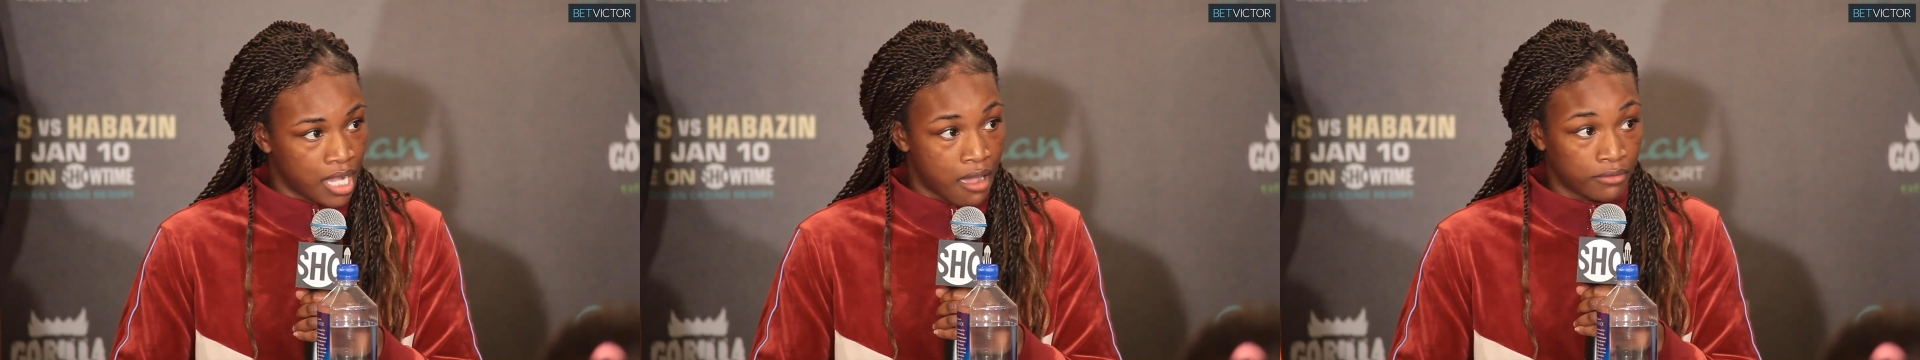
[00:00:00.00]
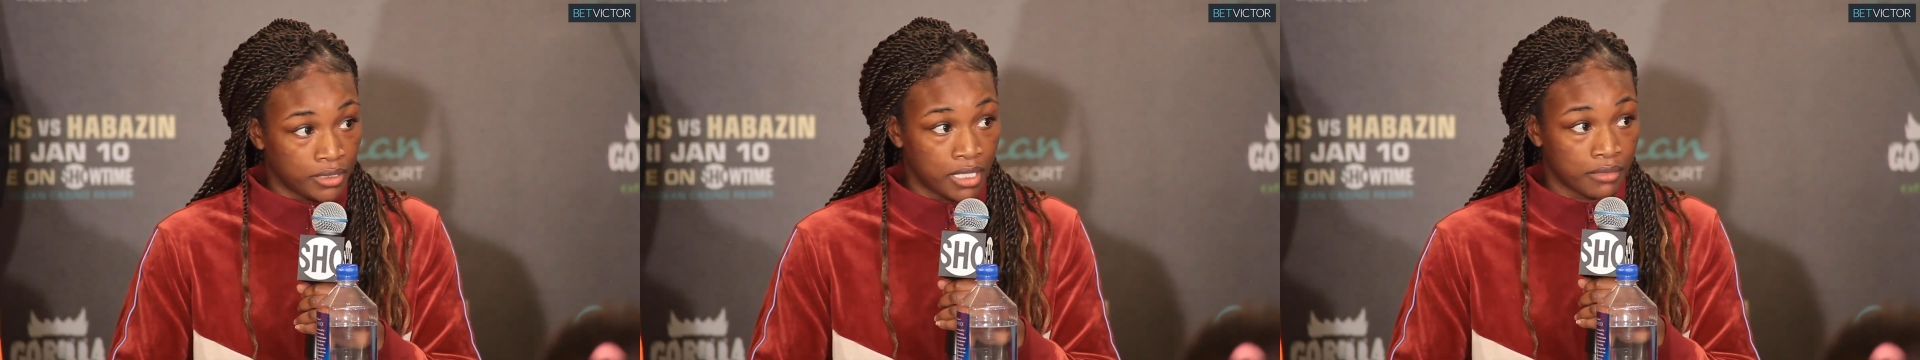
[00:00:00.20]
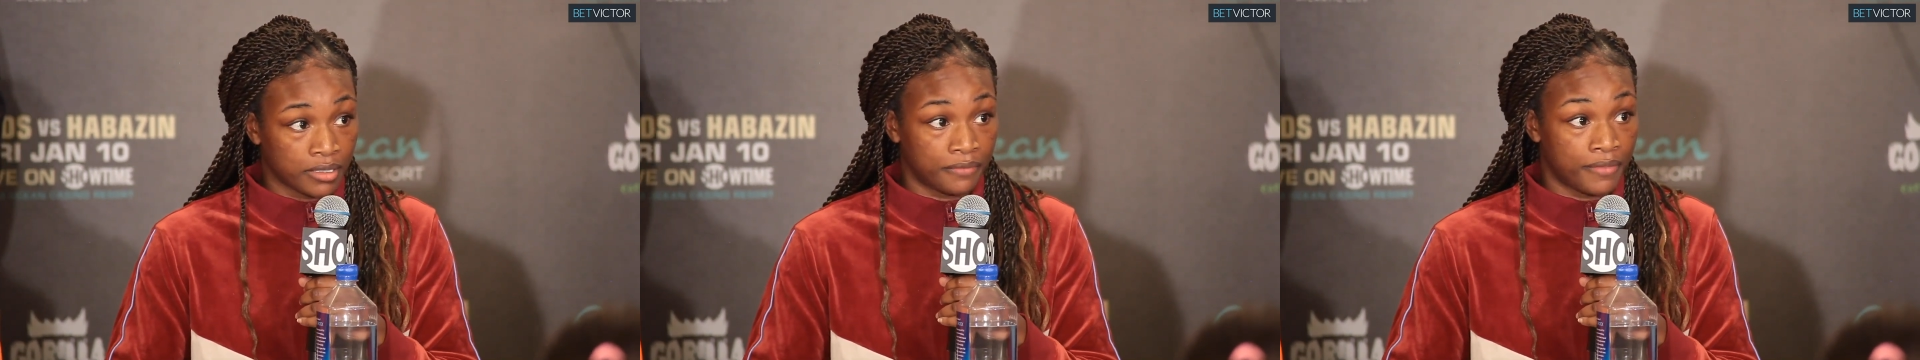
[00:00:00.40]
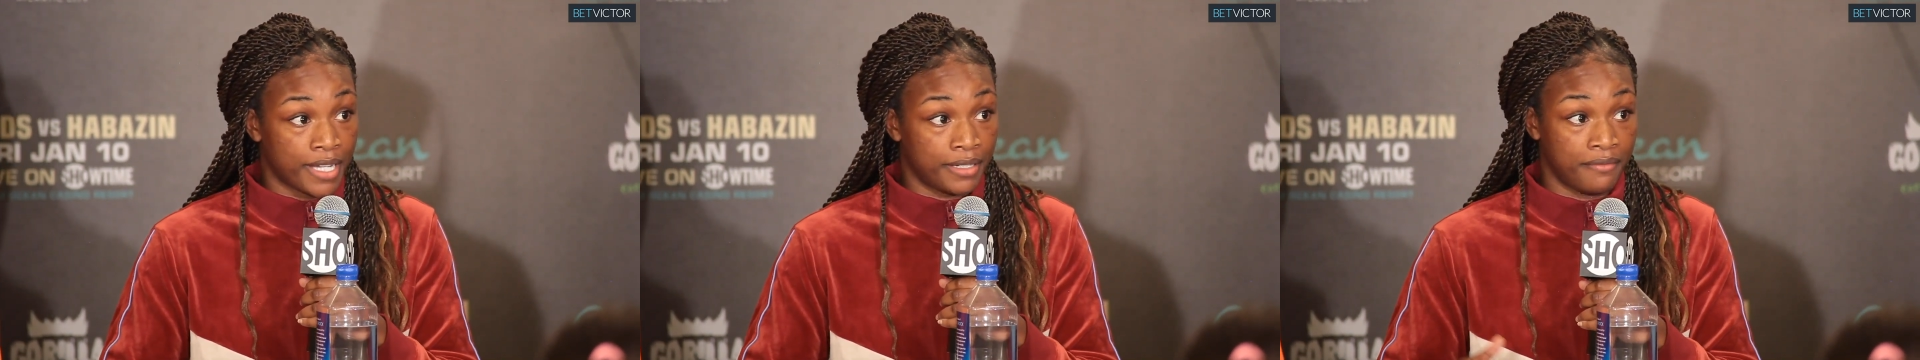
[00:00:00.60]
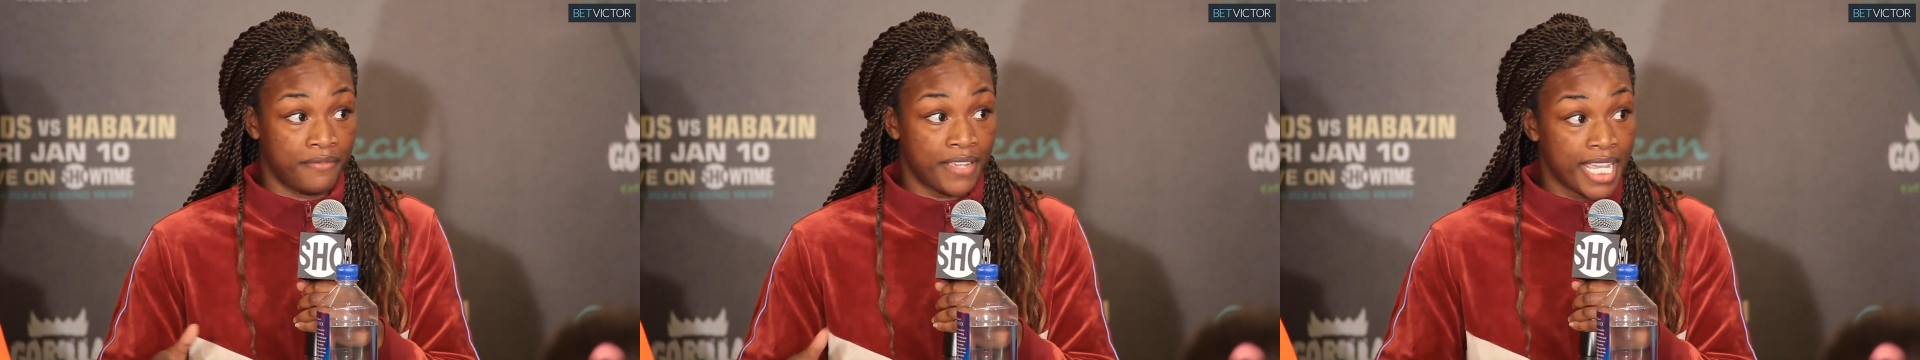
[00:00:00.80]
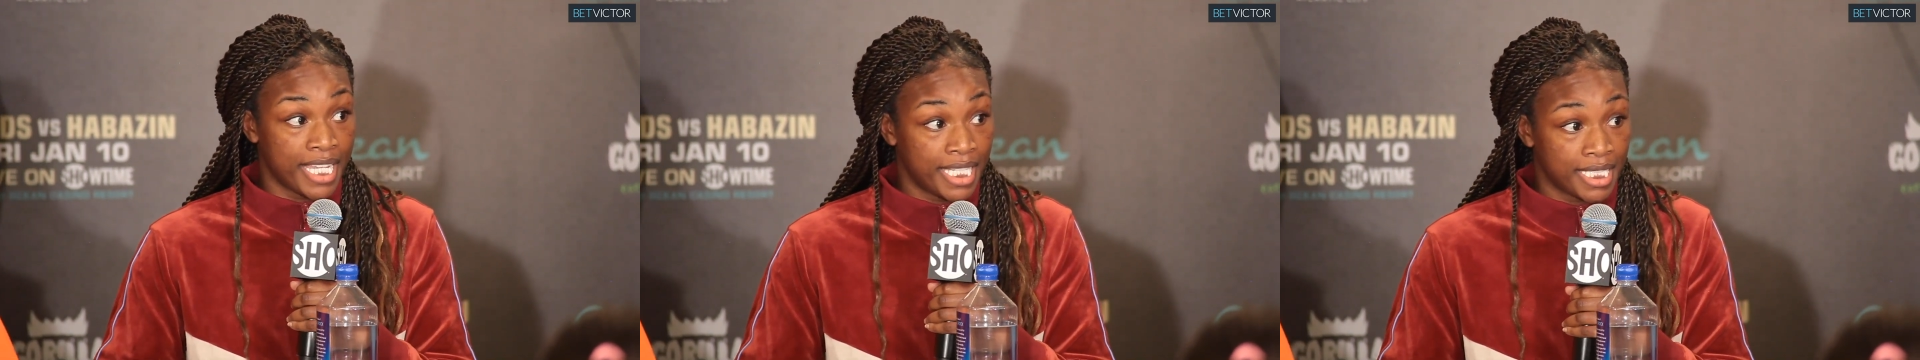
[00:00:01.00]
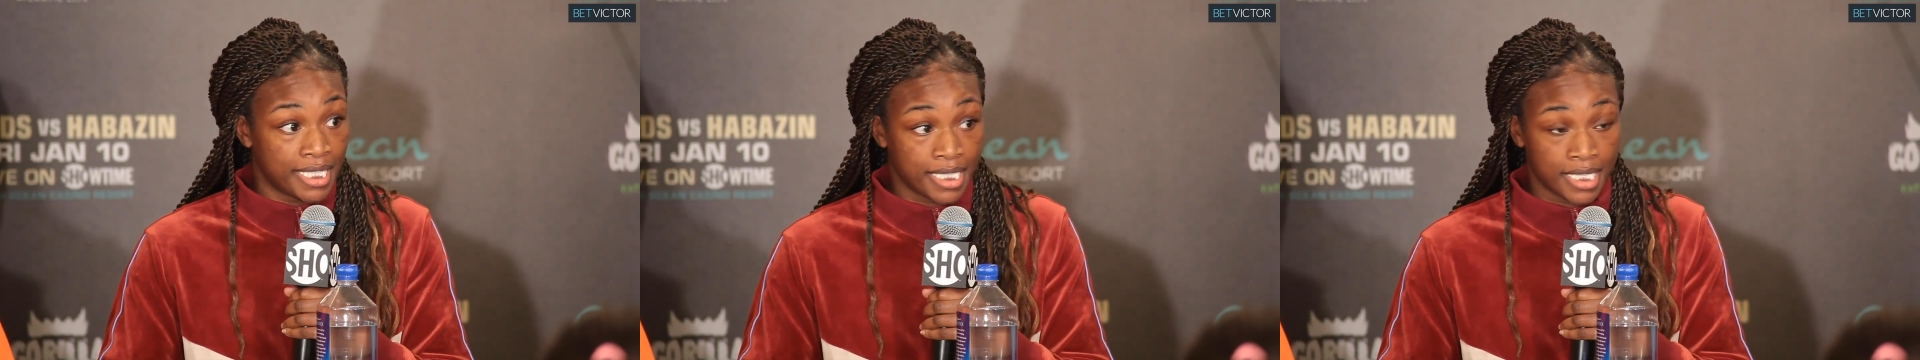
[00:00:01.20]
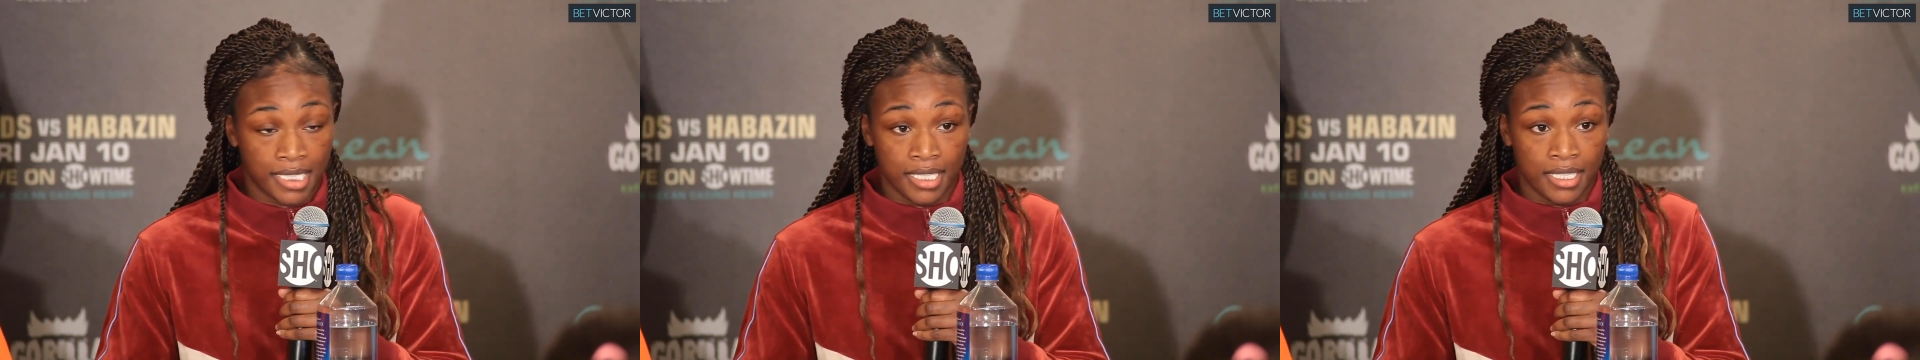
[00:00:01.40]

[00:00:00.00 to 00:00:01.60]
I would love to fight in Vegas.